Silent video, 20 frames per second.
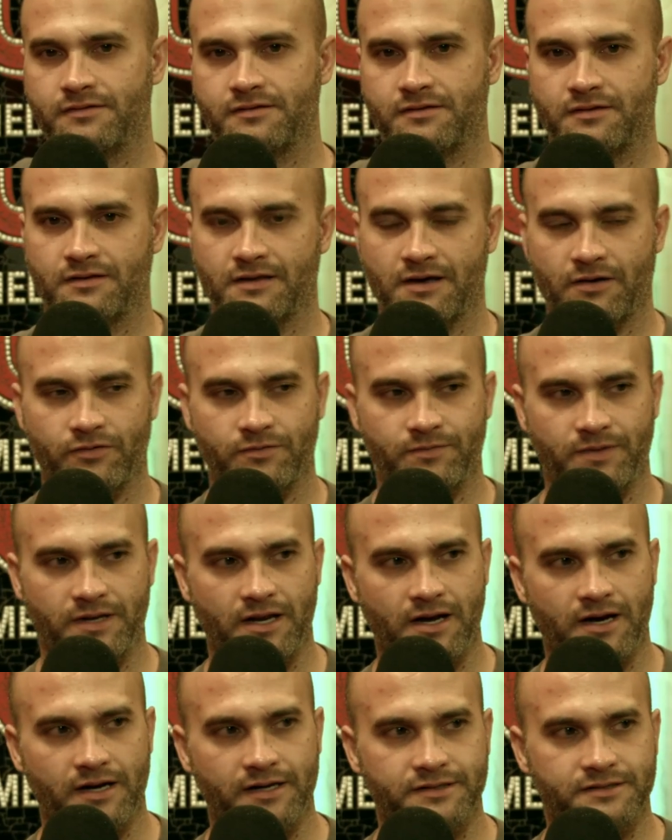That would be
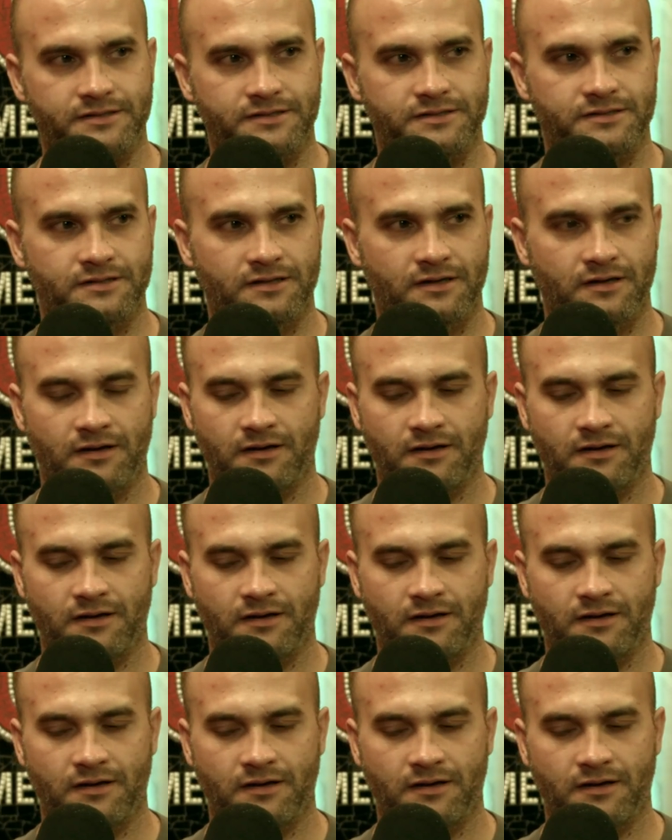nice.